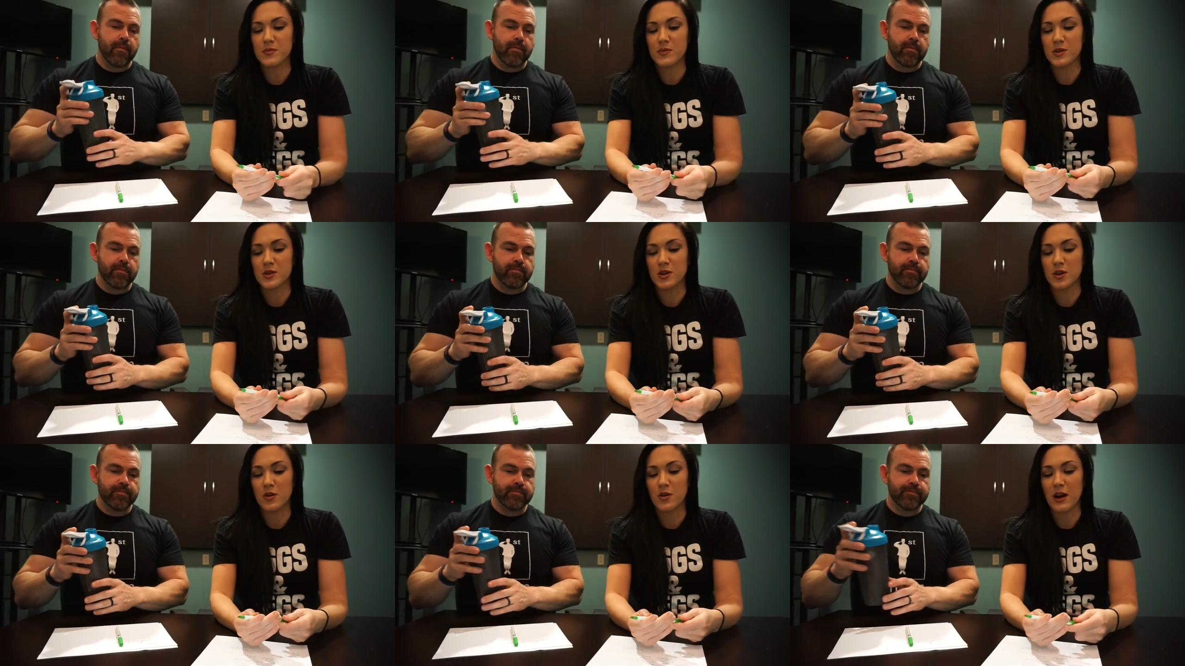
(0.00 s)

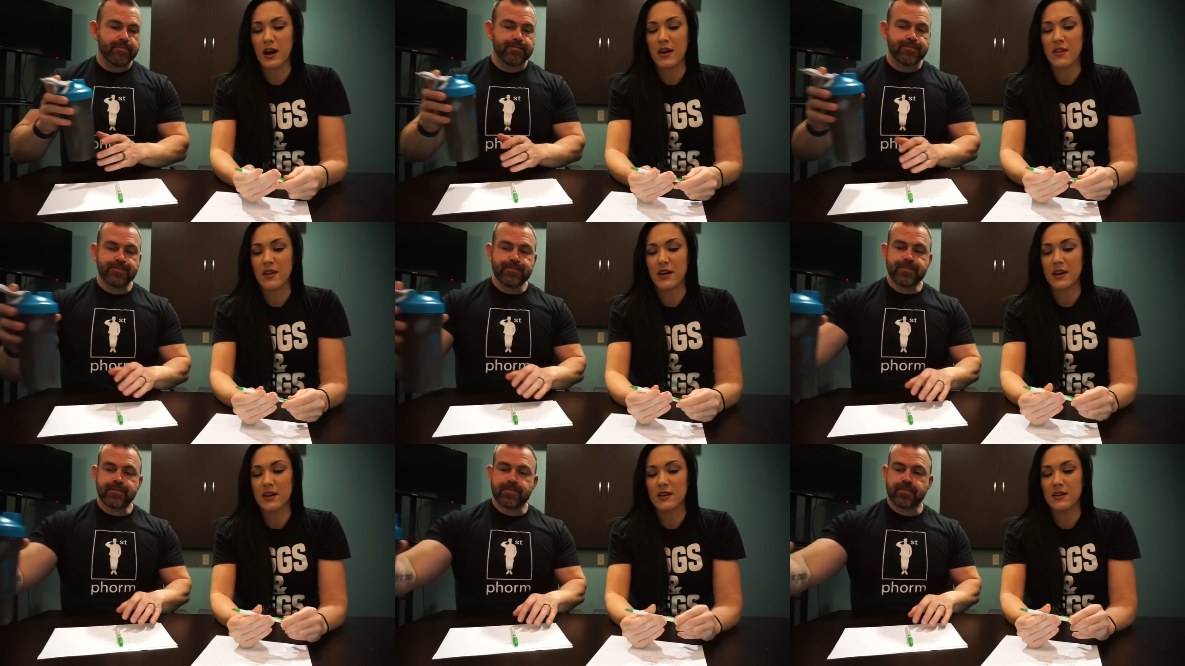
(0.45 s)
Speaker 1: you know,
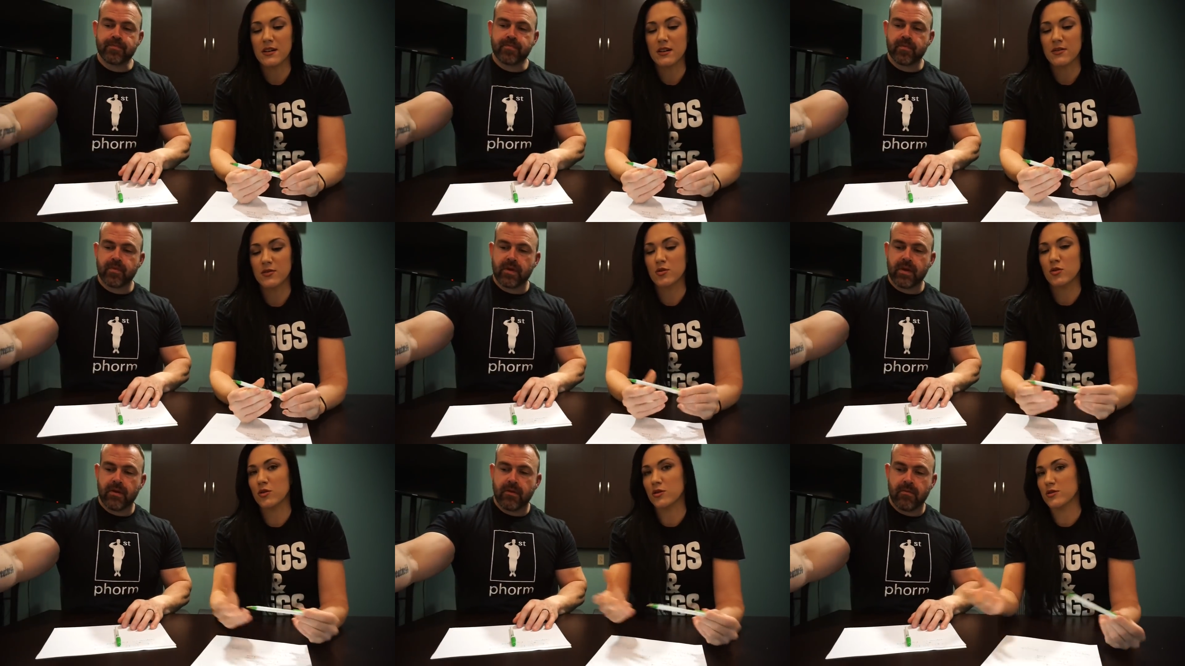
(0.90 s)
and then
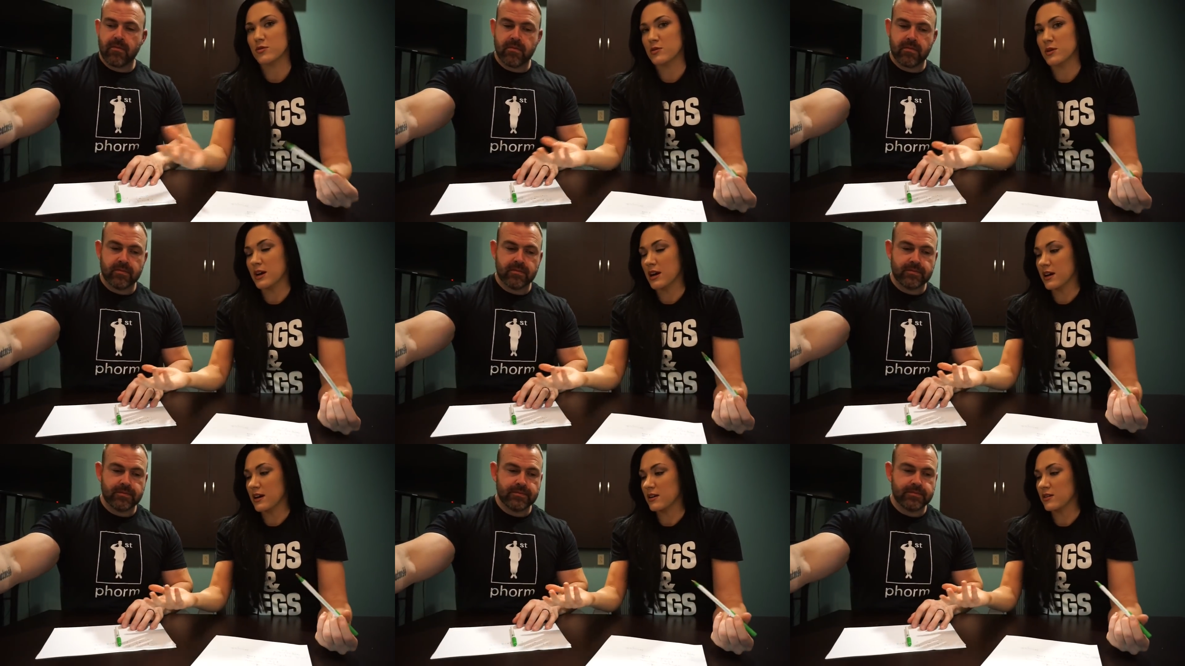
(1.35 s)
of course
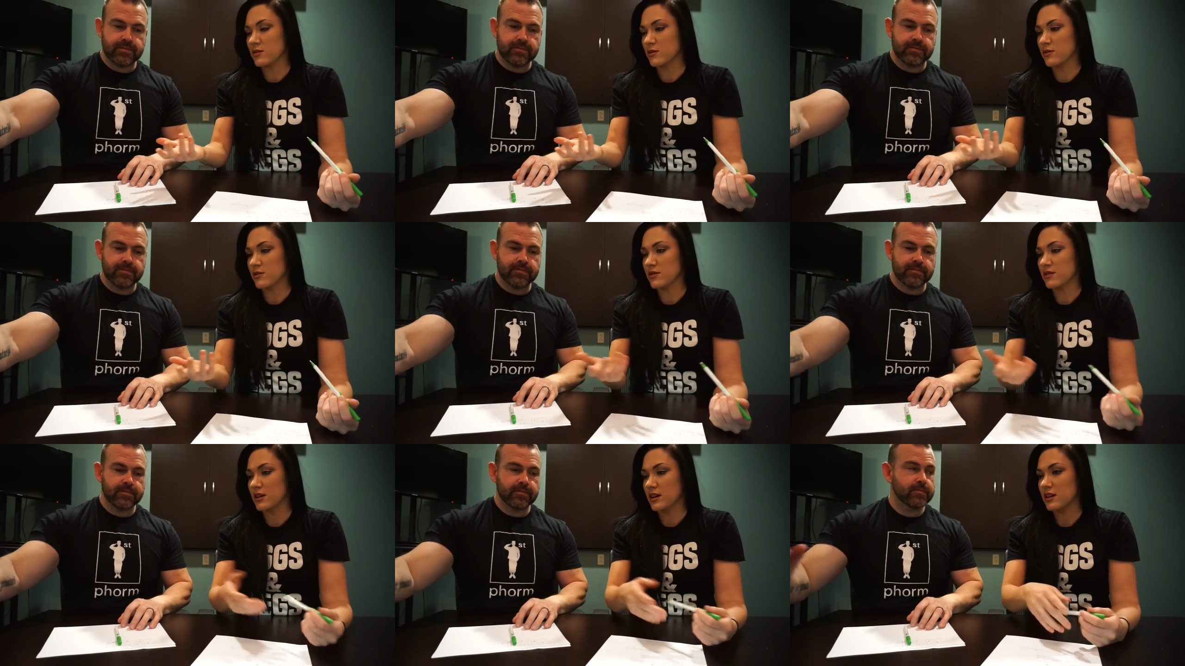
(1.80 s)
we can't
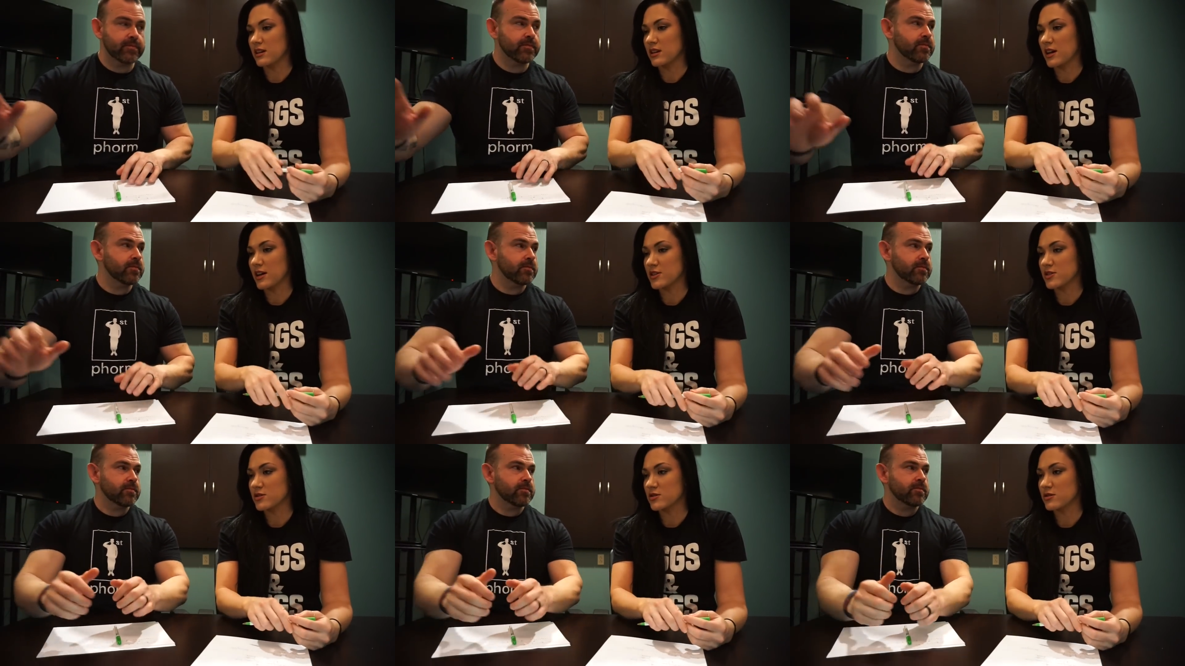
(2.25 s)
ignore the
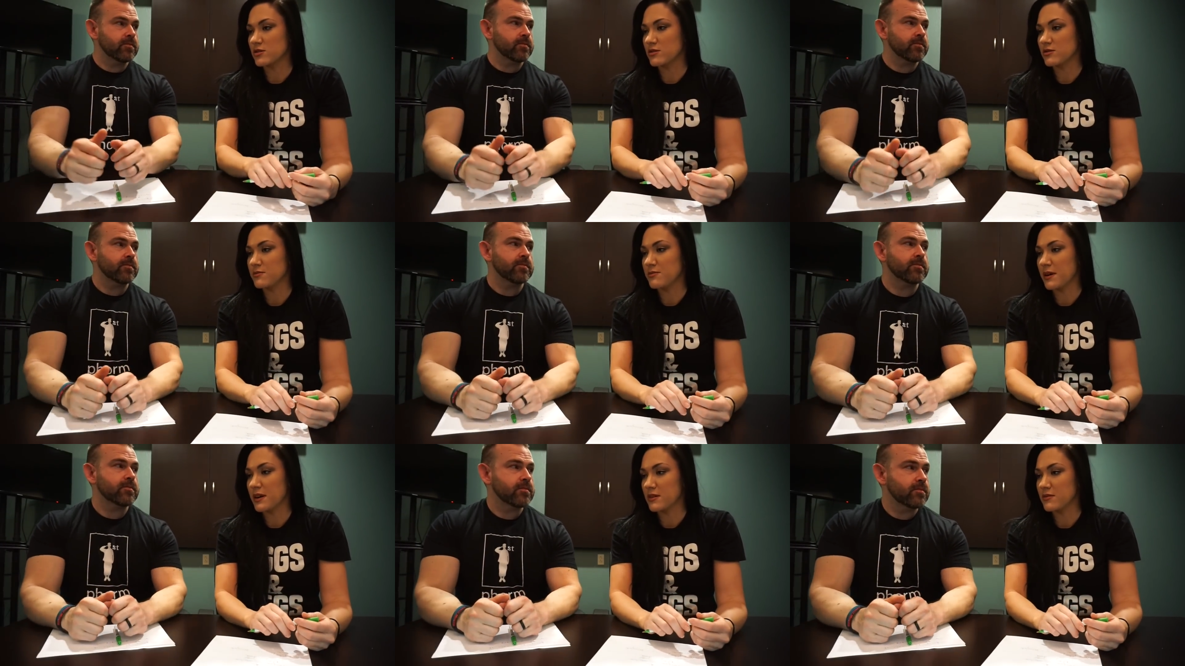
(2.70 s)

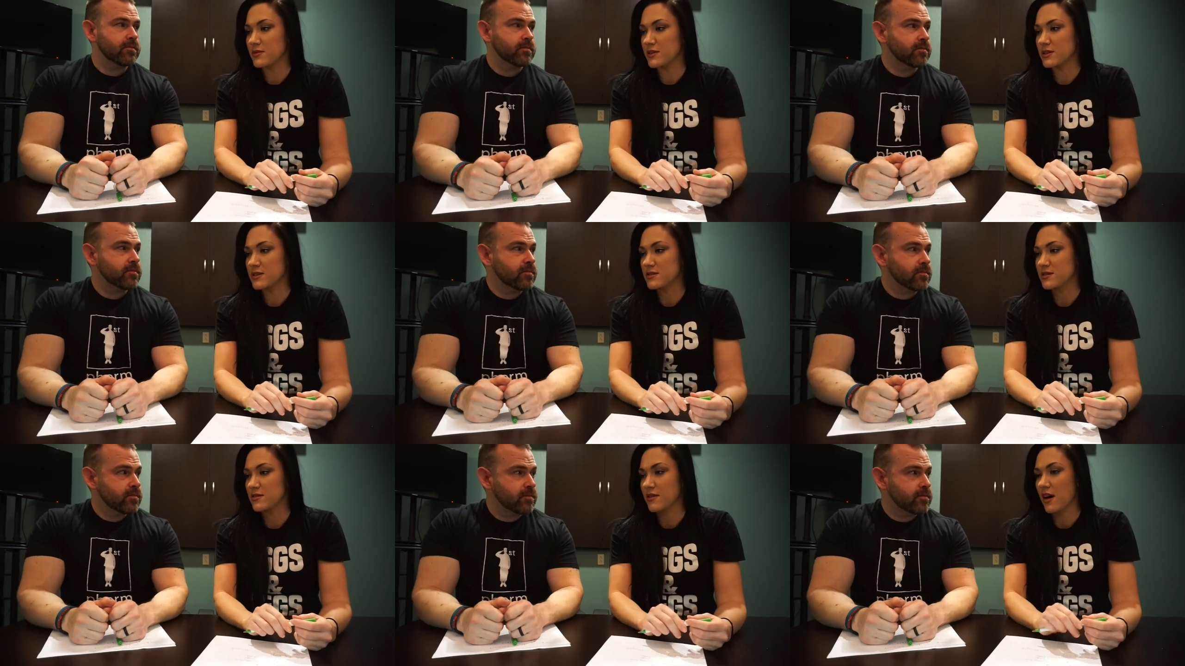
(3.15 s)
psychological
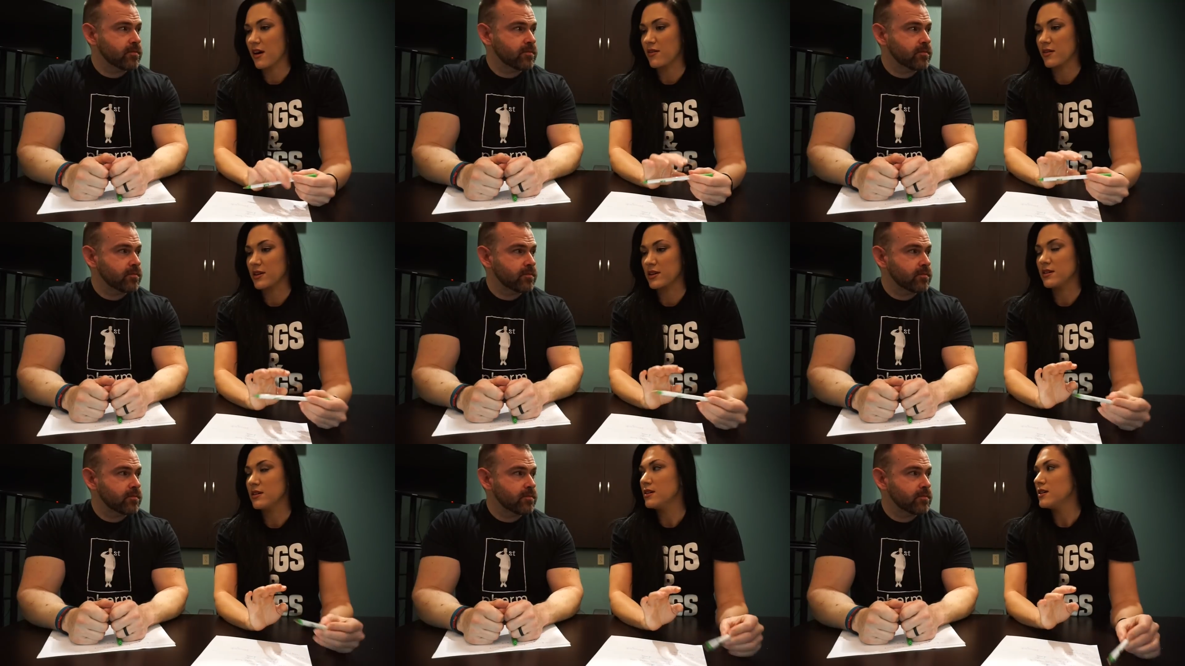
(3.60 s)
benefits of
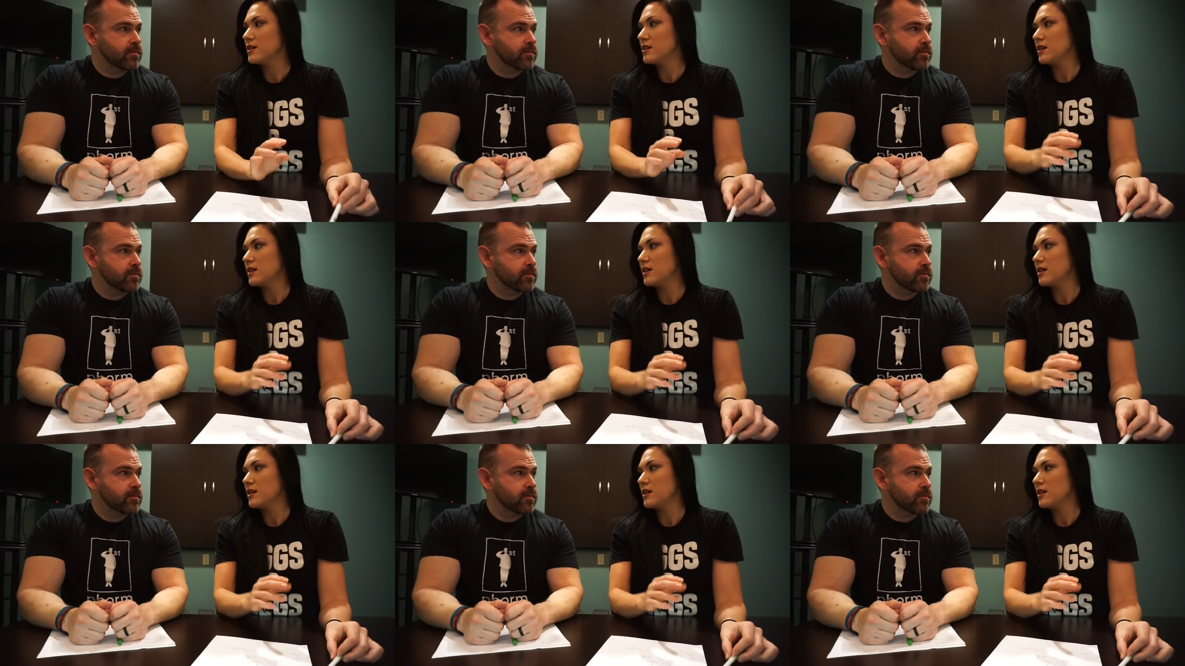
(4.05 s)
having